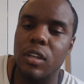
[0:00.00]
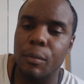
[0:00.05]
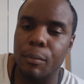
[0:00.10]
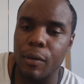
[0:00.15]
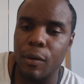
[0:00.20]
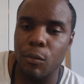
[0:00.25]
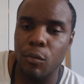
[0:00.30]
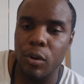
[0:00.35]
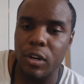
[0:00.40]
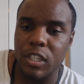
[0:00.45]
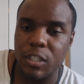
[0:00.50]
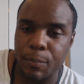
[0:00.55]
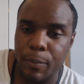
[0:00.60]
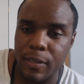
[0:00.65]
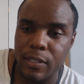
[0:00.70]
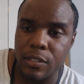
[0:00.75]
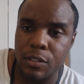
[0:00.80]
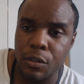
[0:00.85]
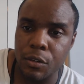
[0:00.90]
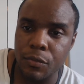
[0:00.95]
a bit more
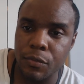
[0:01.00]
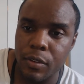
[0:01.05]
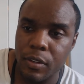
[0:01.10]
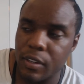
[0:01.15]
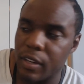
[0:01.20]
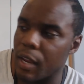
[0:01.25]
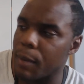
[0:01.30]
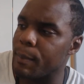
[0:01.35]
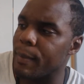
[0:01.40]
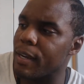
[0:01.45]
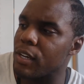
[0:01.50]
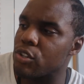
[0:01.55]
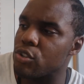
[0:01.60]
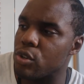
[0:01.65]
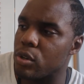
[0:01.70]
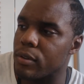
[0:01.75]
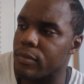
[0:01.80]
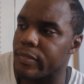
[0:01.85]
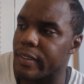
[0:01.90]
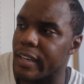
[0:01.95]
expensive, and I'm not sure
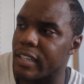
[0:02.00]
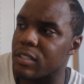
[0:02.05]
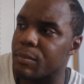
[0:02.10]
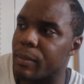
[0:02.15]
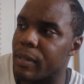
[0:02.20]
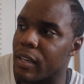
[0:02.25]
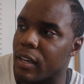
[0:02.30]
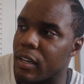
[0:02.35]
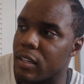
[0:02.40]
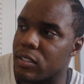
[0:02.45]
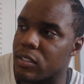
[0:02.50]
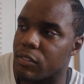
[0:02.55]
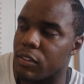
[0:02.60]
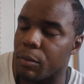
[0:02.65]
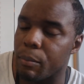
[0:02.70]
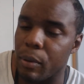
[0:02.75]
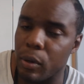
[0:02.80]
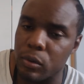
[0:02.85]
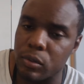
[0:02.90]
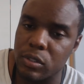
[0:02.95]
if that's because of the
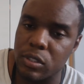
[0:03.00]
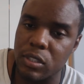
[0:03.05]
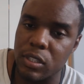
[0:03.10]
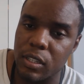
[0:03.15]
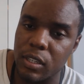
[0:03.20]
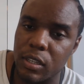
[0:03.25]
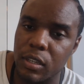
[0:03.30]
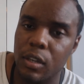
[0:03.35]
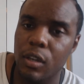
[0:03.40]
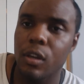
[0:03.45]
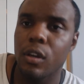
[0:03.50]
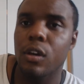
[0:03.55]
potency